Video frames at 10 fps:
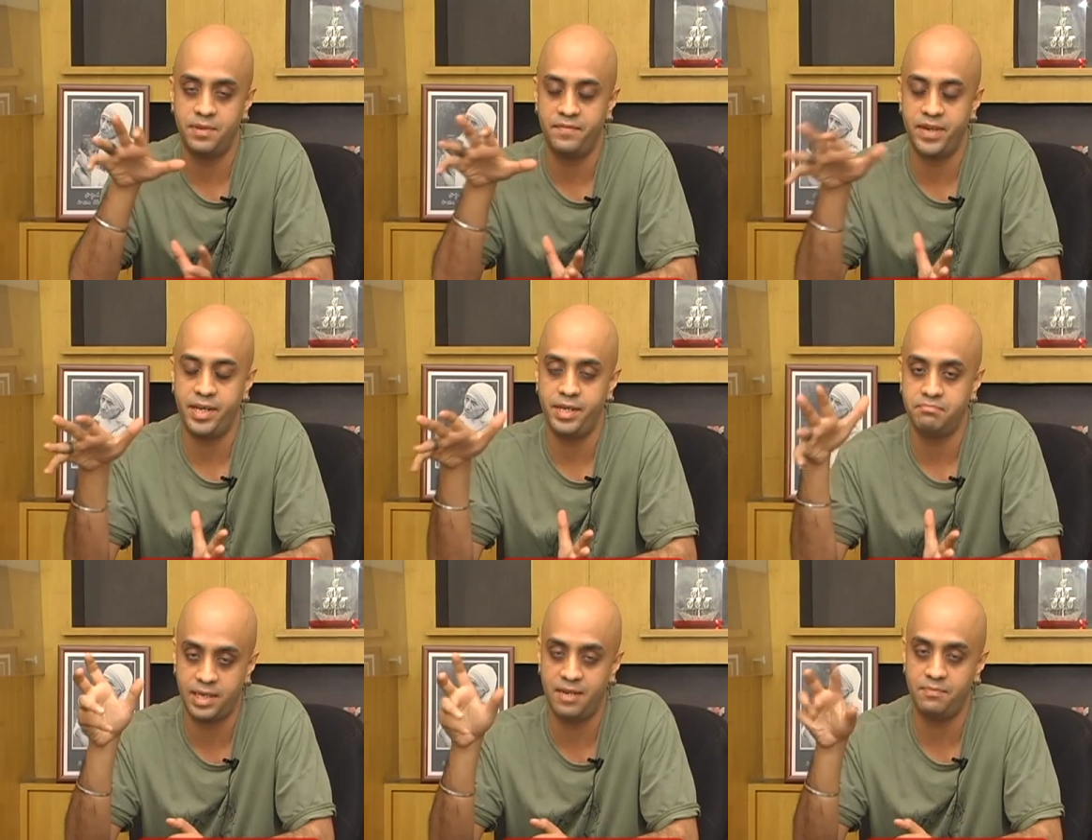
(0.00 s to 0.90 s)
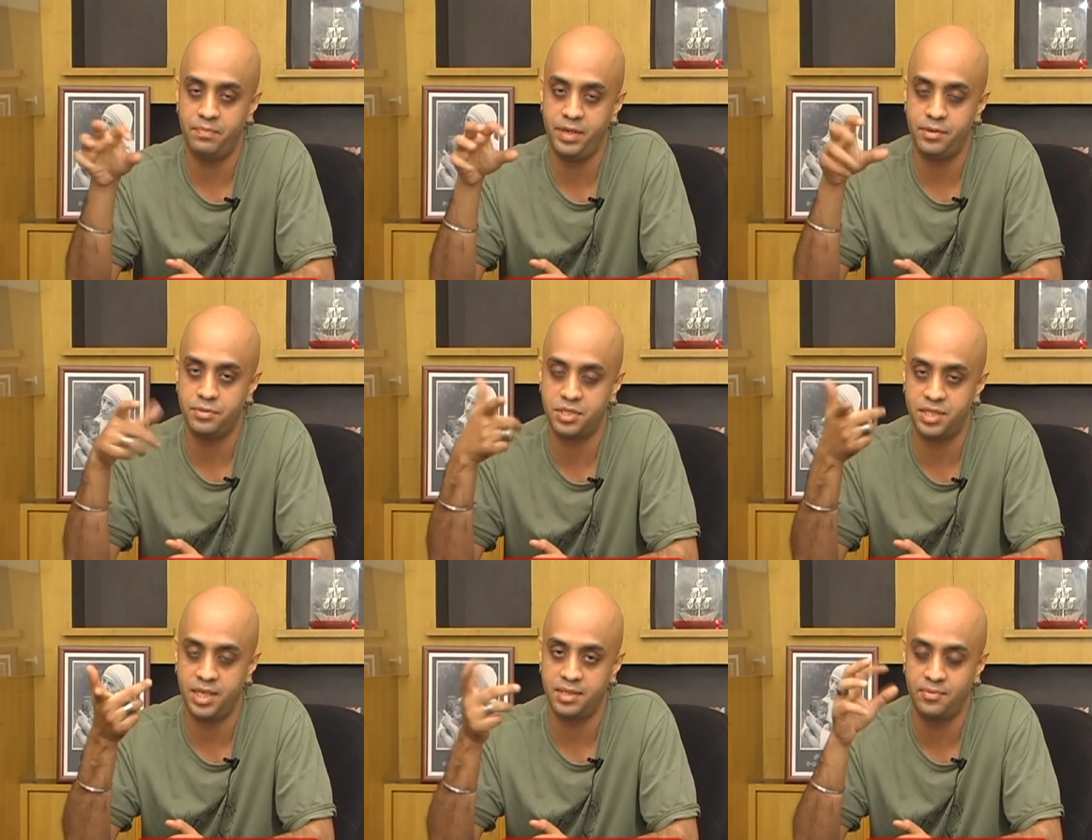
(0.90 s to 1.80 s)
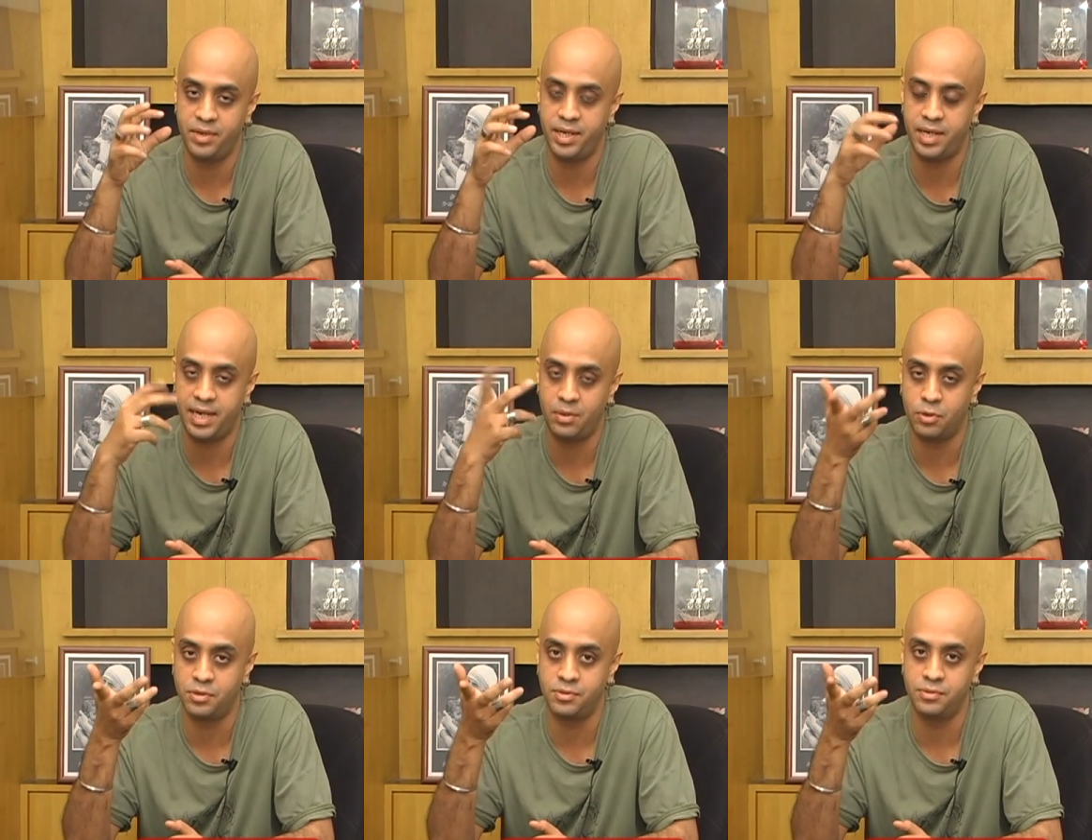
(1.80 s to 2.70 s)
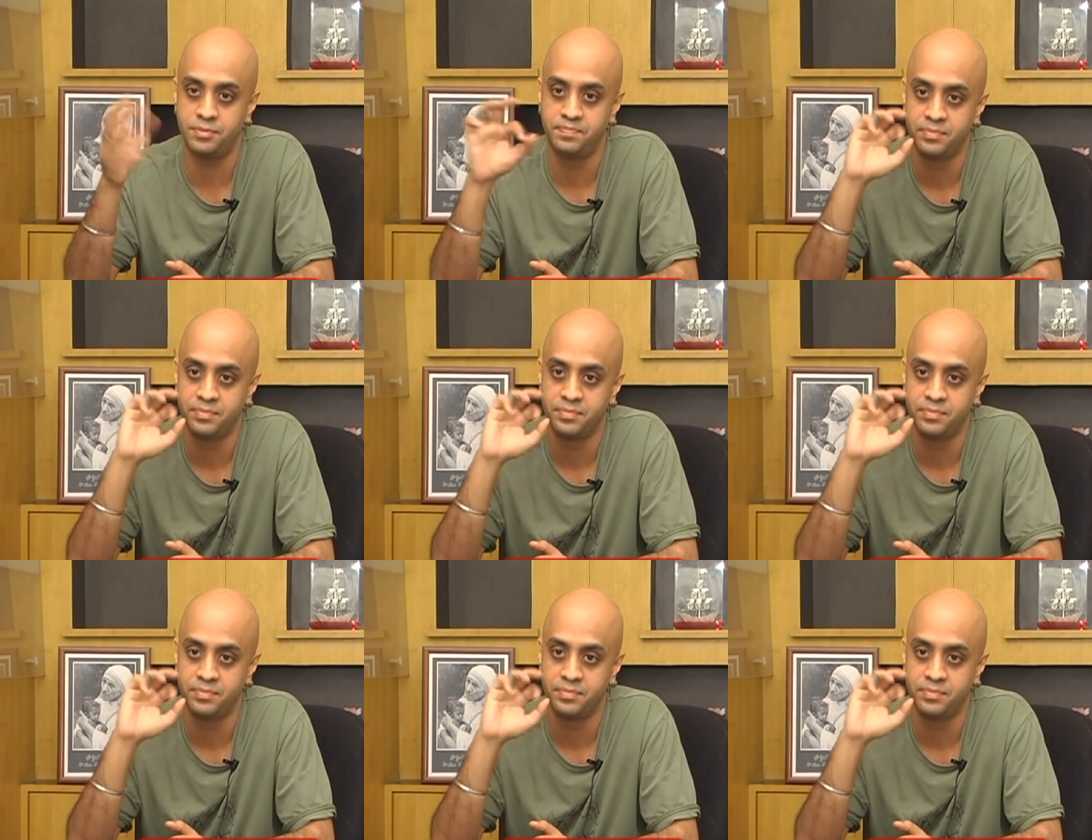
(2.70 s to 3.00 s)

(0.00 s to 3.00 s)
been very helped me to sing the way I want to,